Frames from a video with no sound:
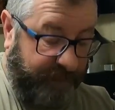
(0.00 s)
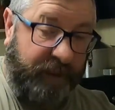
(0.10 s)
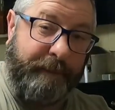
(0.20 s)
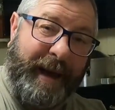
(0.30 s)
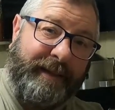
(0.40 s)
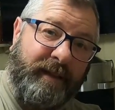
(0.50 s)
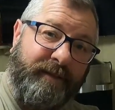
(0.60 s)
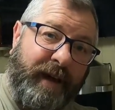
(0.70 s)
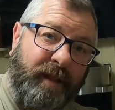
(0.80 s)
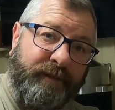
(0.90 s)
the demand
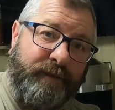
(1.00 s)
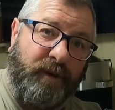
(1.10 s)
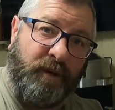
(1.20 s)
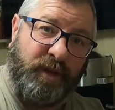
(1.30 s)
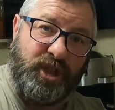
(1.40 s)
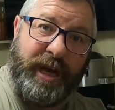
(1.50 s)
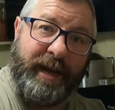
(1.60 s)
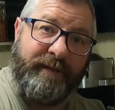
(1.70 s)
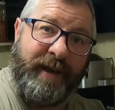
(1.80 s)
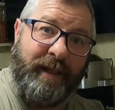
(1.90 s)
valve or the
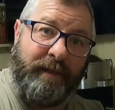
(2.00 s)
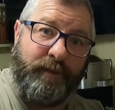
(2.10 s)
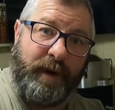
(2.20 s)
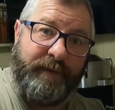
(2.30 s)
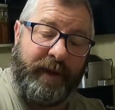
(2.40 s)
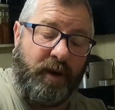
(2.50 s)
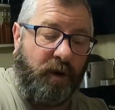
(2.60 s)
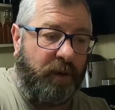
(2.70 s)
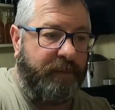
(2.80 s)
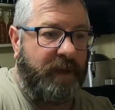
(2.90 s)
check valve, whatever they
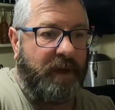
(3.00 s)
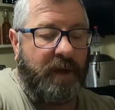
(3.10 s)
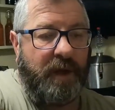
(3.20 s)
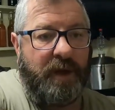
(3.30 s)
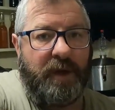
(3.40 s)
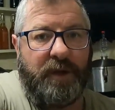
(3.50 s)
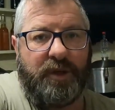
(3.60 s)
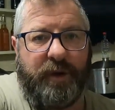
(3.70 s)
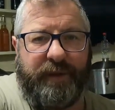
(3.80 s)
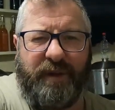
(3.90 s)
call them.
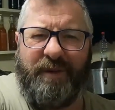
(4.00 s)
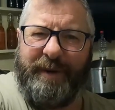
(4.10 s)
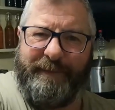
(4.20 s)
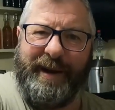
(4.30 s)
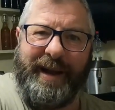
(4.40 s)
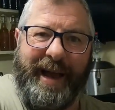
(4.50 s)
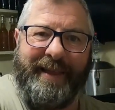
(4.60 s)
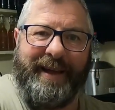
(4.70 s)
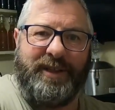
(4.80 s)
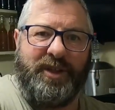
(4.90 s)
So I thought, well, I'd better
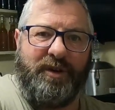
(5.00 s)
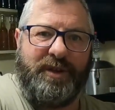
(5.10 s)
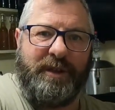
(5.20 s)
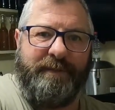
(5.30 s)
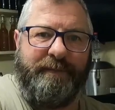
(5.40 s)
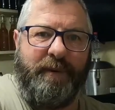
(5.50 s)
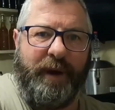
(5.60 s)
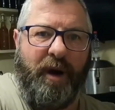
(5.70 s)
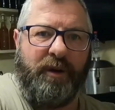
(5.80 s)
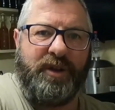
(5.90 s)
get that sorted,
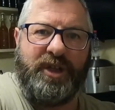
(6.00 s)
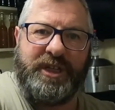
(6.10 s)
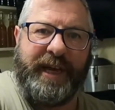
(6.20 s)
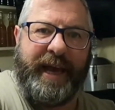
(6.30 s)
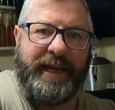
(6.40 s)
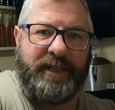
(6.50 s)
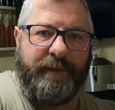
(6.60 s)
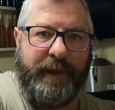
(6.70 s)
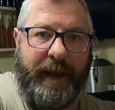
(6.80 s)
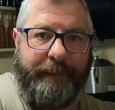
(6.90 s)
put it on just in case
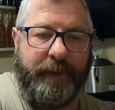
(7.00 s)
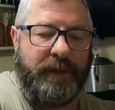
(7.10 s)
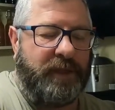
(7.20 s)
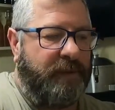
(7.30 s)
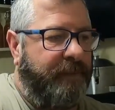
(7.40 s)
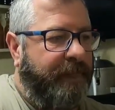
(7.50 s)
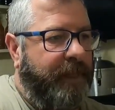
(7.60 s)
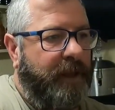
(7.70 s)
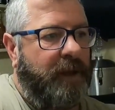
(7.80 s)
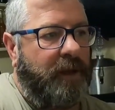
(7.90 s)
something happens.
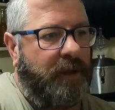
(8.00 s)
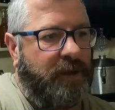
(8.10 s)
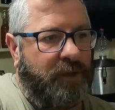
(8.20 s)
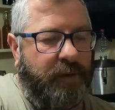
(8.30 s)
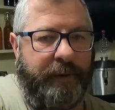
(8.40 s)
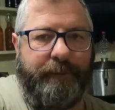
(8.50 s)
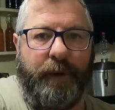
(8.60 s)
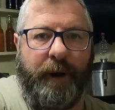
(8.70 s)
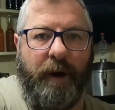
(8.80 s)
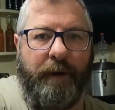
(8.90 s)
So I
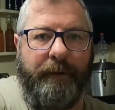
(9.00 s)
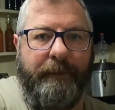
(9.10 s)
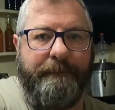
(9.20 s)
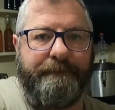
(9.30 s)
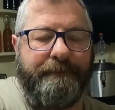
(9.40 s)
put it on,